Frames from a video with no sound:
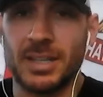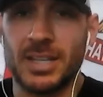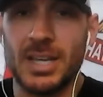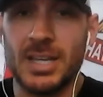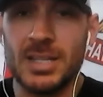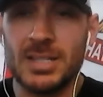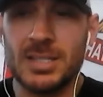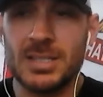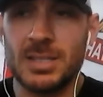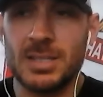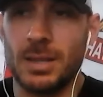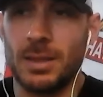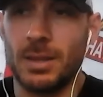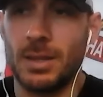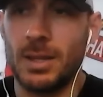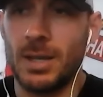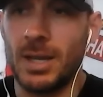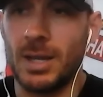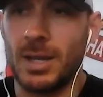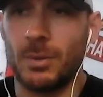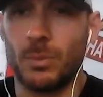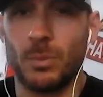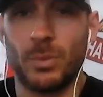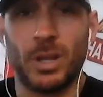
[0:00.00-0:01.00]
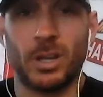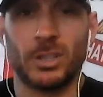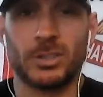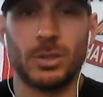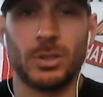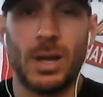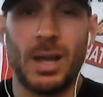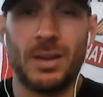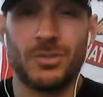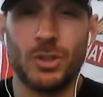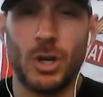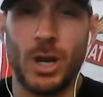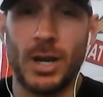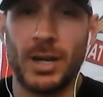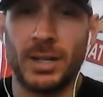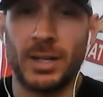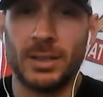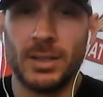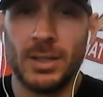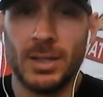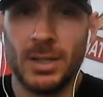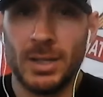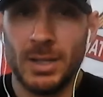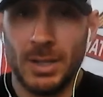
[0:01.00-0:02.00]
into kits. And then we also have
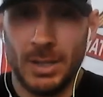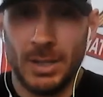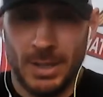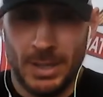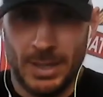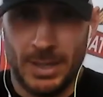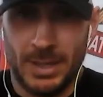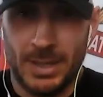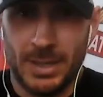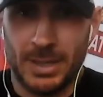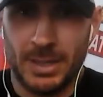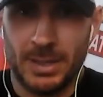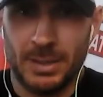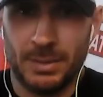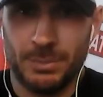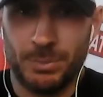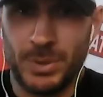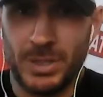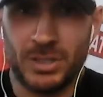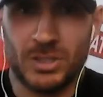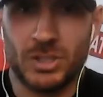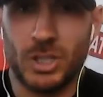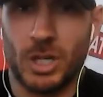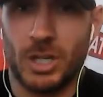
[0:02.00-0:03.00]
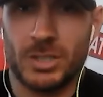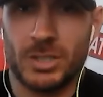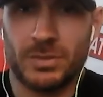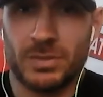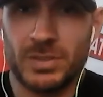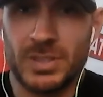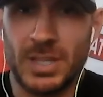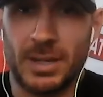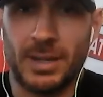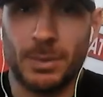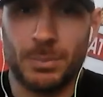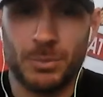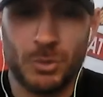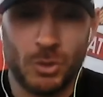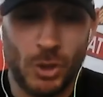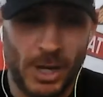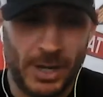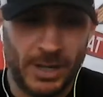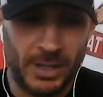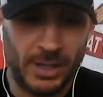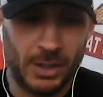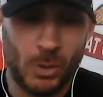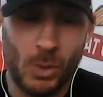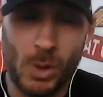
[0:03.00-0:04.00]
training, be in charge of setting up
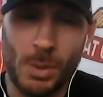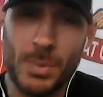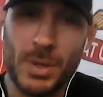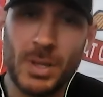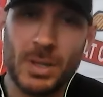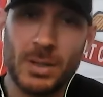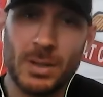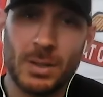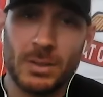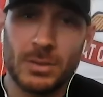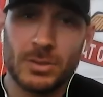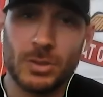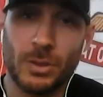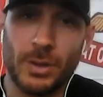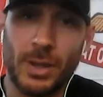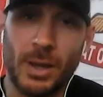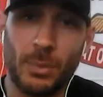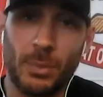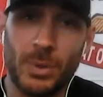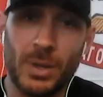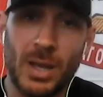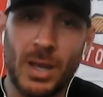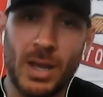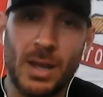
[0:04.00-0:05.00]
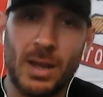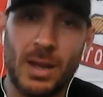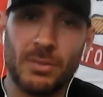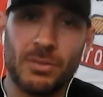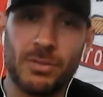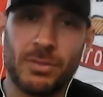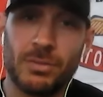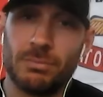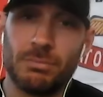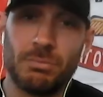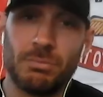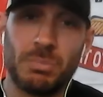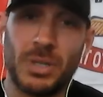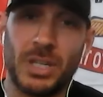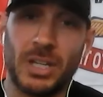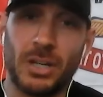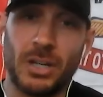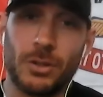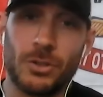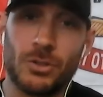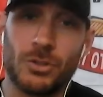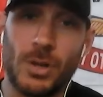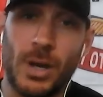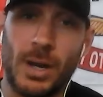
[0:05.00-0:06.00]
training equipment so that we have
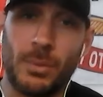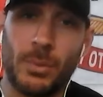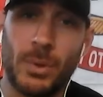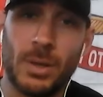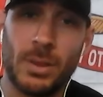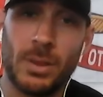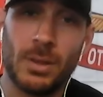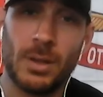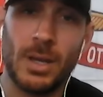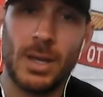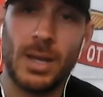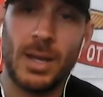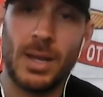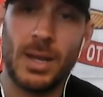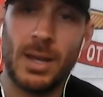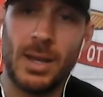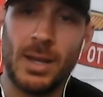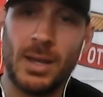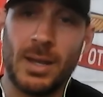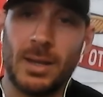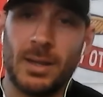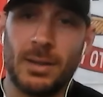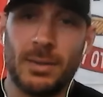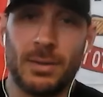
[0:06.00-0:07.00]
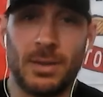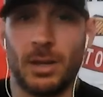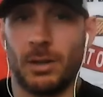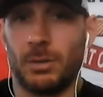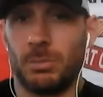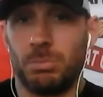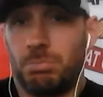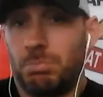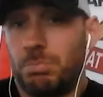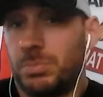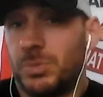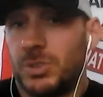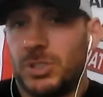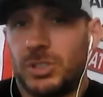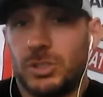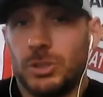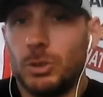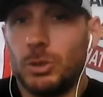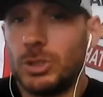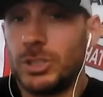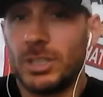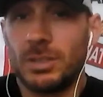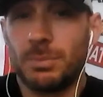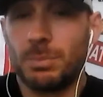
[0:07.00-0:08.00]
gear to train with. And they'll
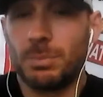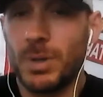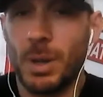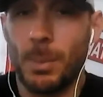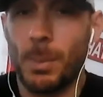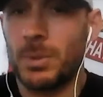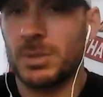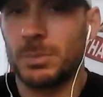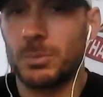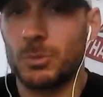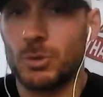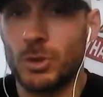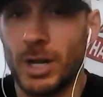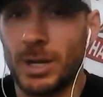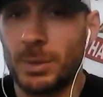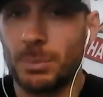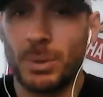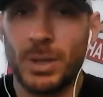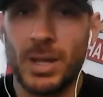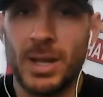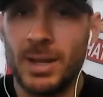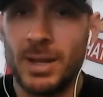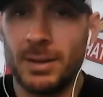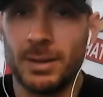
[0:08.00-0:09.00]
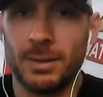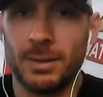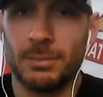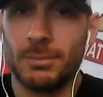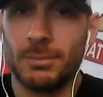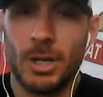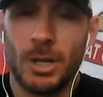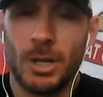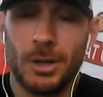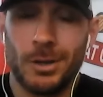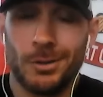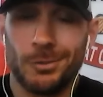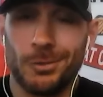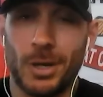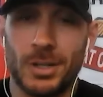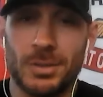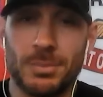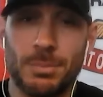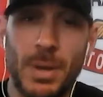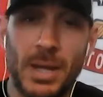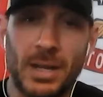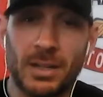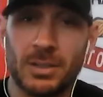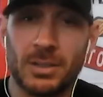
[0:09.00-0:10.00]
usually come with some training plan and
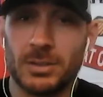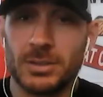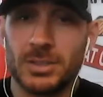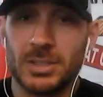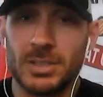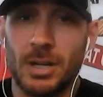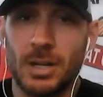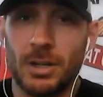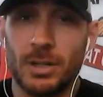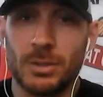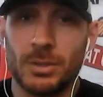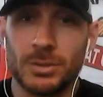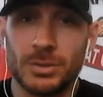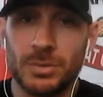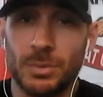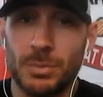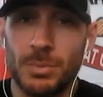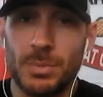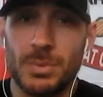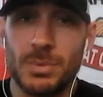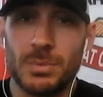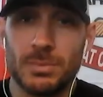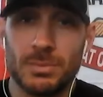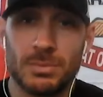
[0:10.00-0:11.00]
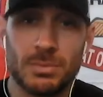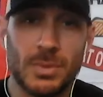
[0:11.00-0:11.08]
run medical scenarios from